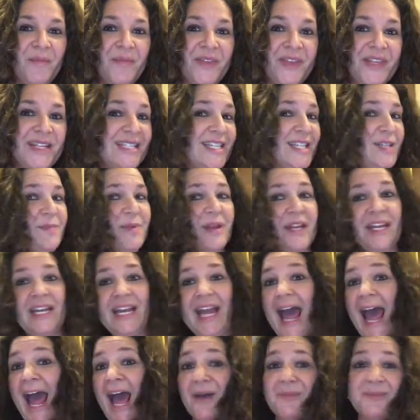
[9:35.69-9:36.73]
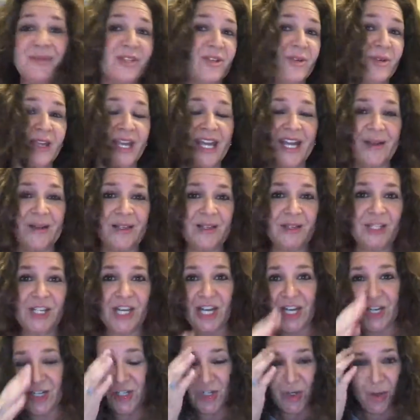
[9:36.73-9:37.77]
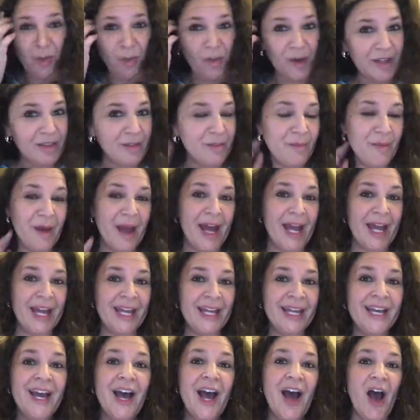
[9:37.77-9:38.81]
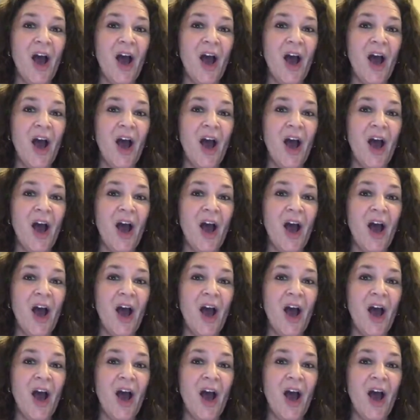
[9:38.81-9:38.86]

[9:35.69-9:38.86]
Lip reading: this has been an absolute game changer with my